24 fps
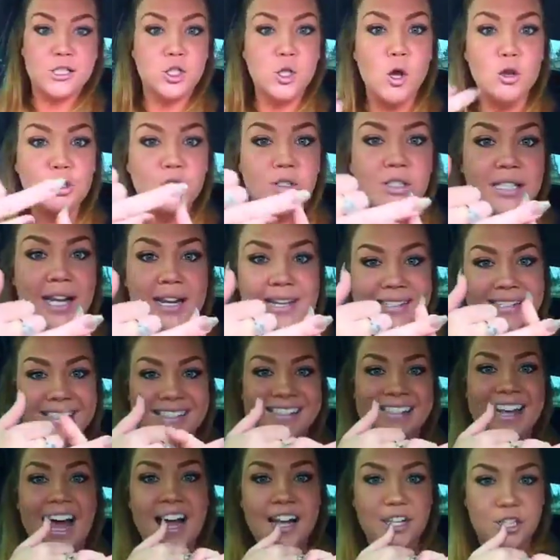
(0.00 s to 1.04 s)
social studies and
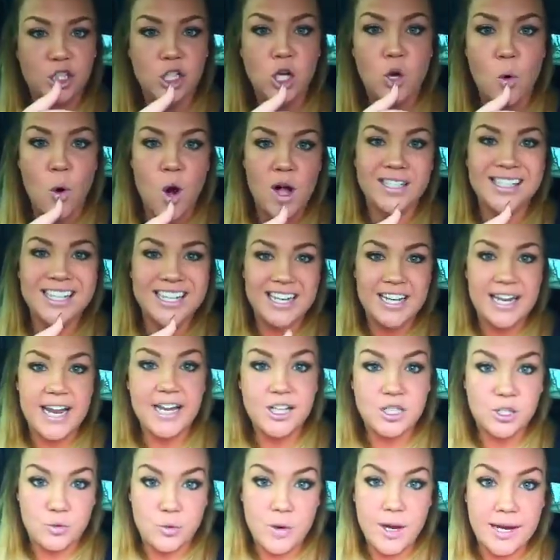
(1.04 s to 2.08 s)
science to go on to the
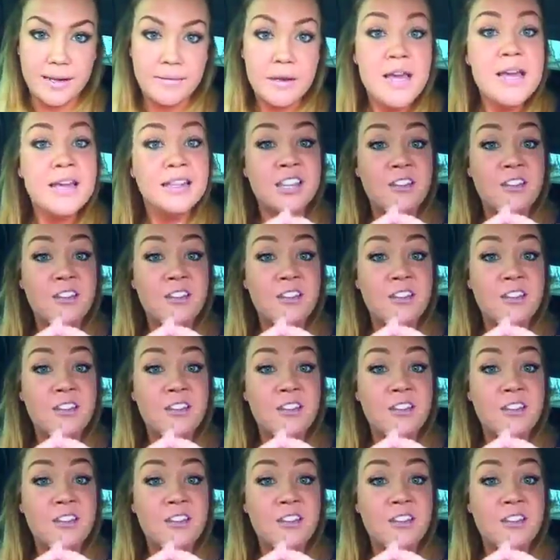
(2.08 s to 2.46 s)
next grade.